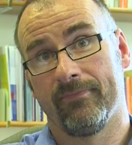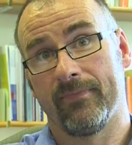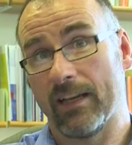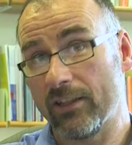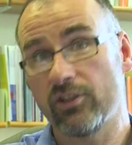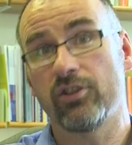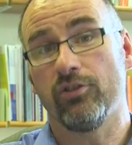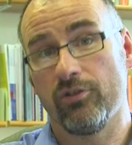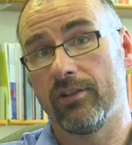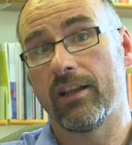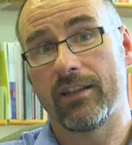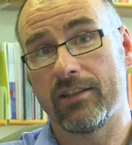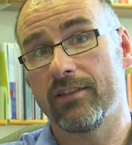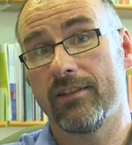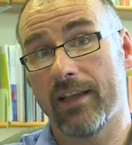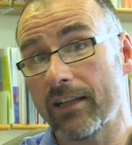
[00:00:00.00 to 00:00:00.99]
That's,
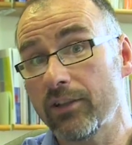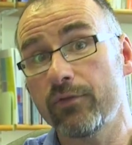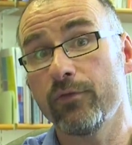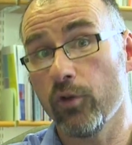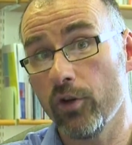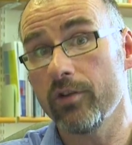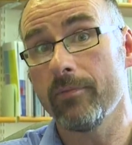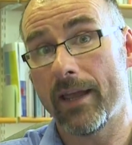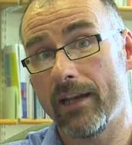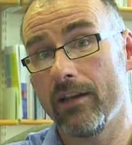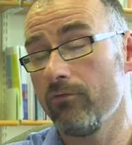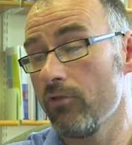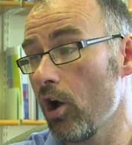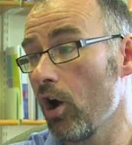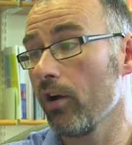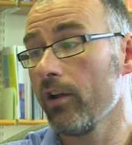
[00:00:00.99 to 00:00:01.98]
that's, that's fundamentally
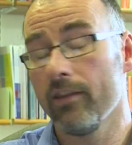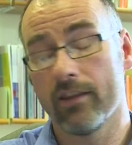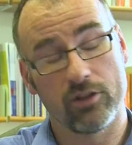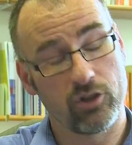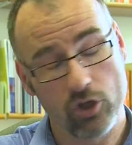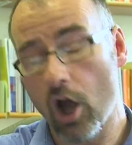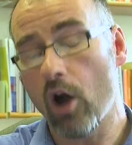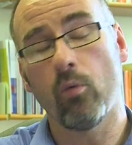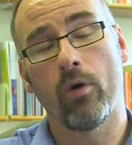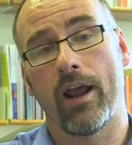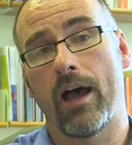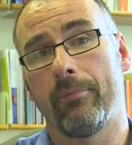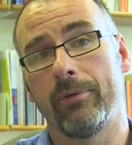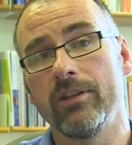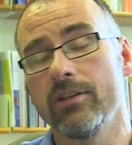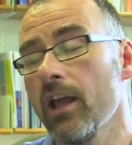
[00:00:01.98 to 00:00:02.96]
wrong. That's not what
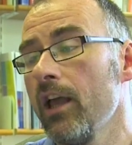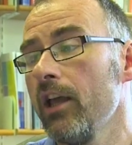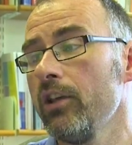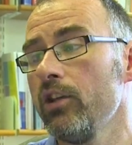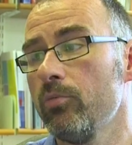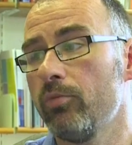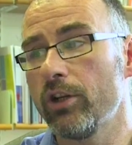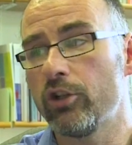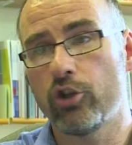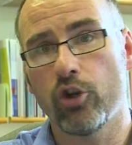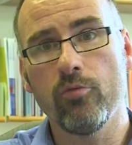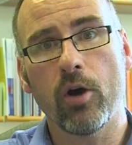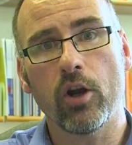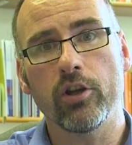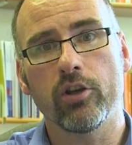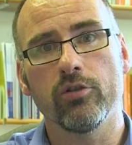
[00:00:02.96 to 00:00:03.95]
happens. You bring
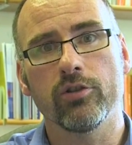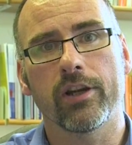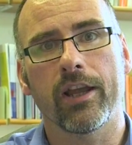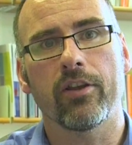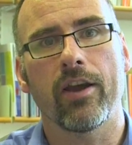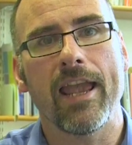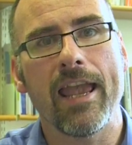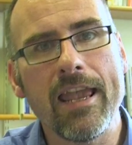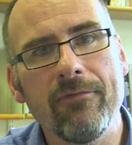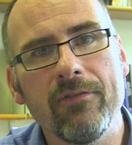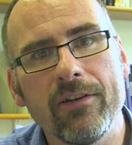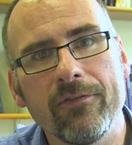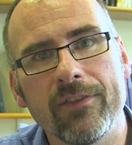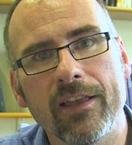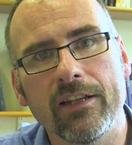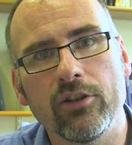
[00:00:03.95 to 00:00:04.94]
two molecules together, even
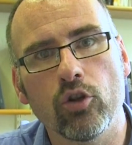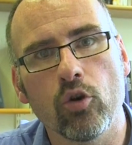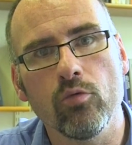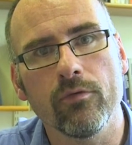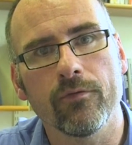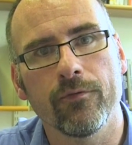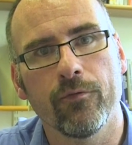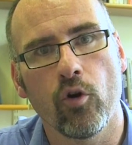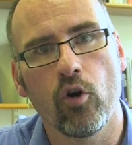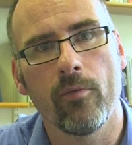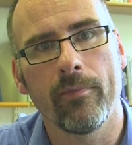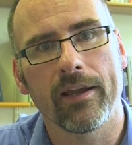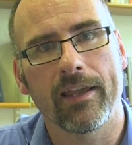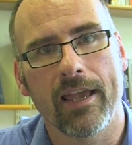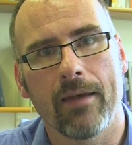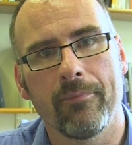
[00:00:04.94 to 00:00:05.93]
if they don't
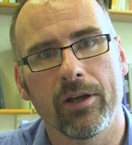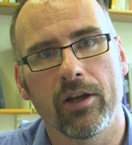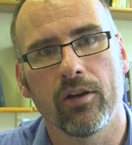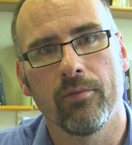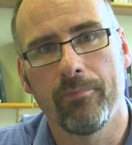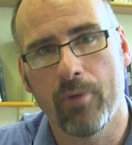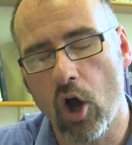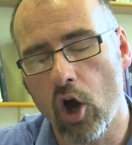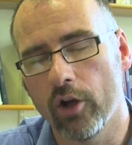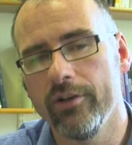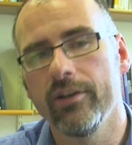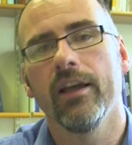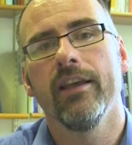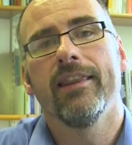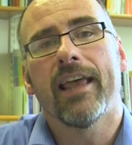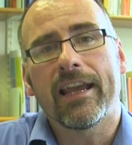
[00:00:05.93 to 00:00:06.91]
form a chemical
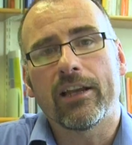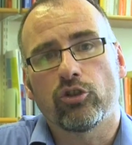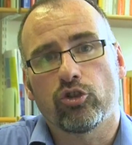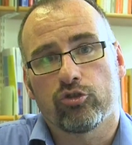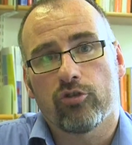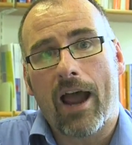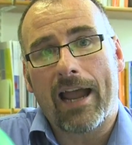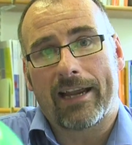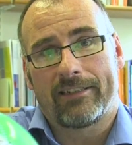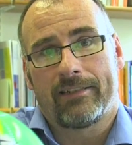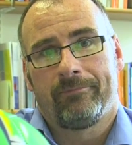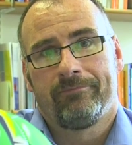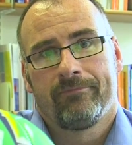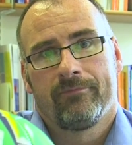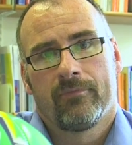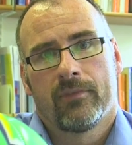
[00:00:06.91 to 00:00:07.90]
bond, they attract.
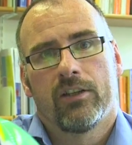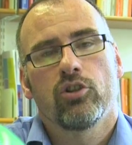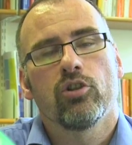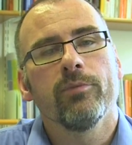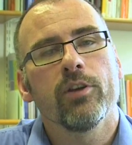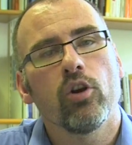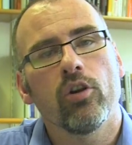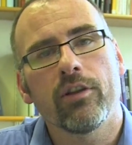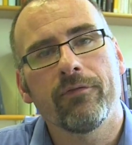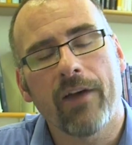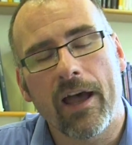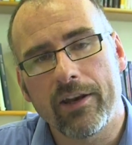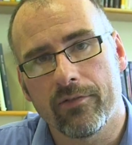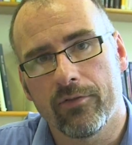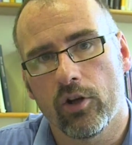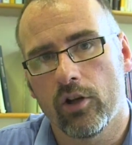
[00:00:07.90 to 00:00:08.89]
It's something called the
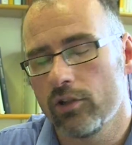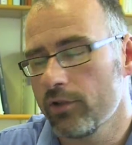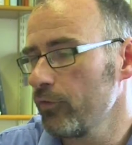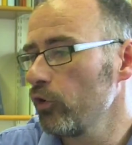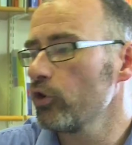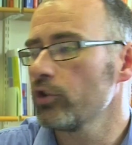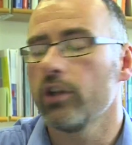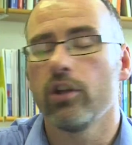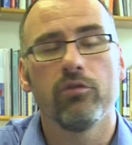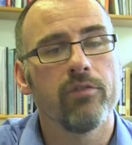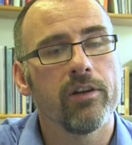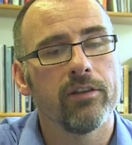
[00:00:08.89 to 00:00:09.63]
van der Waals force, and